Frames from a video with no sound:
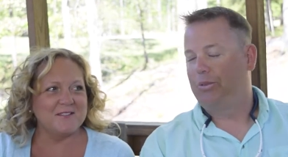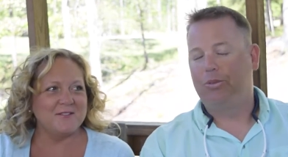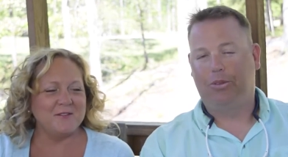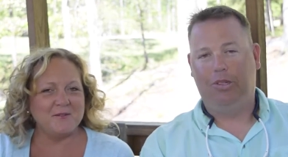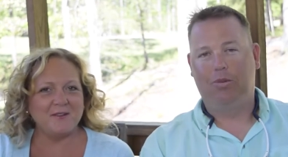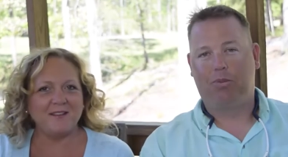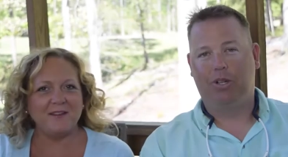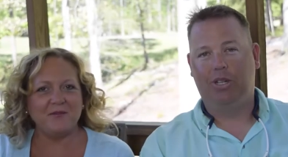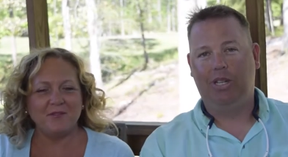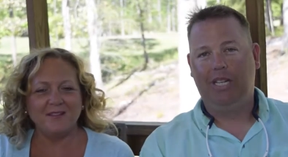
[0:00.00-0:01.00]
Speaker 1: it was pretty, leave.
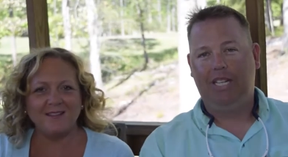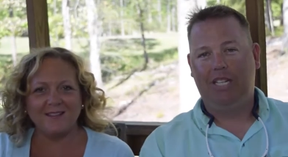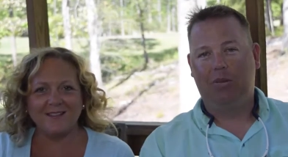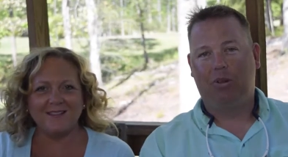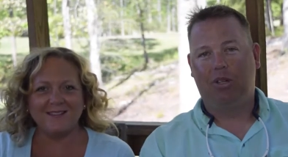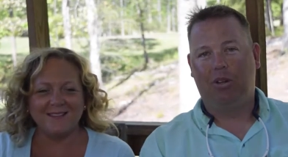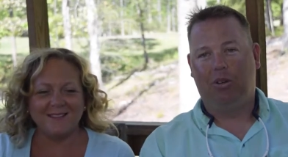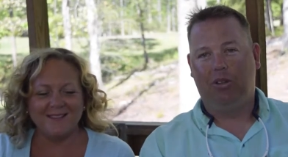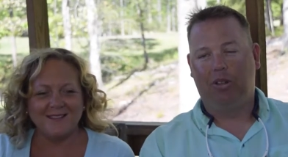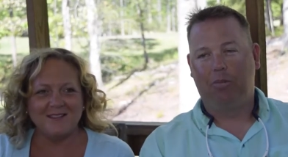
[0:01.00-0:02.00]
it's pretty cold
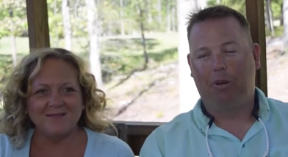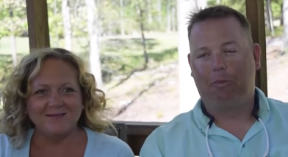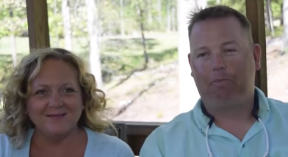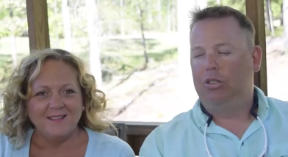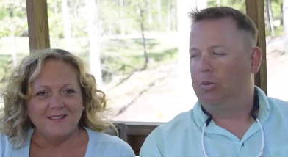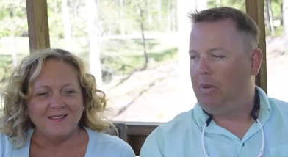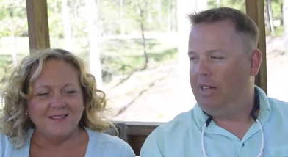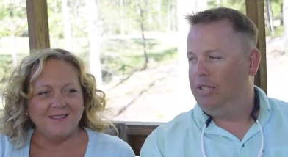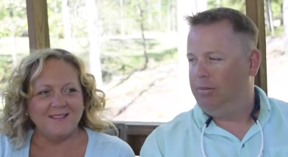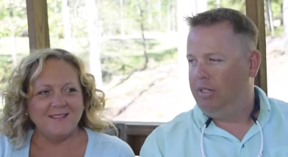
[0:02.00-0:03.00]
on the boat. Which reminds
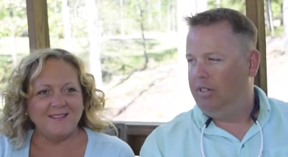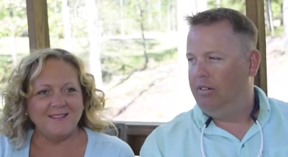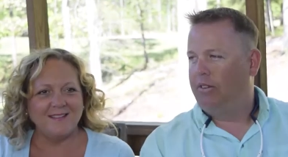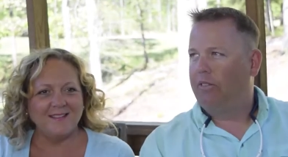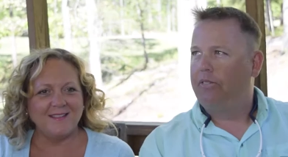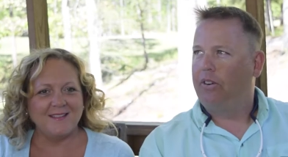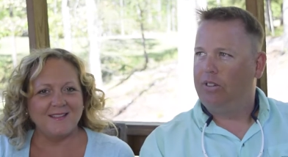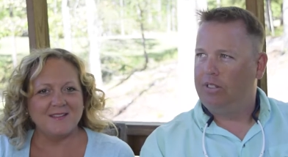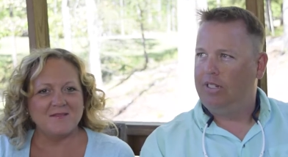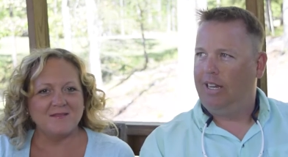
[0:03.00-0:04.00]
me of our
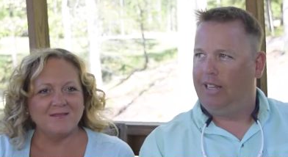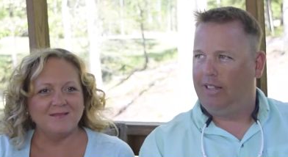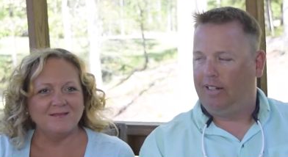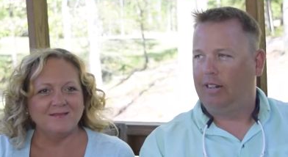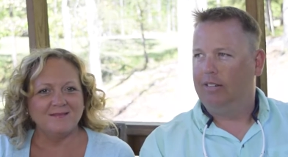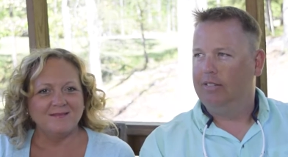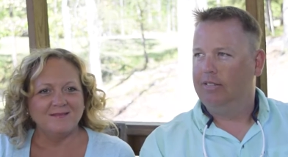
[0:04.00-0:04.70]
first night there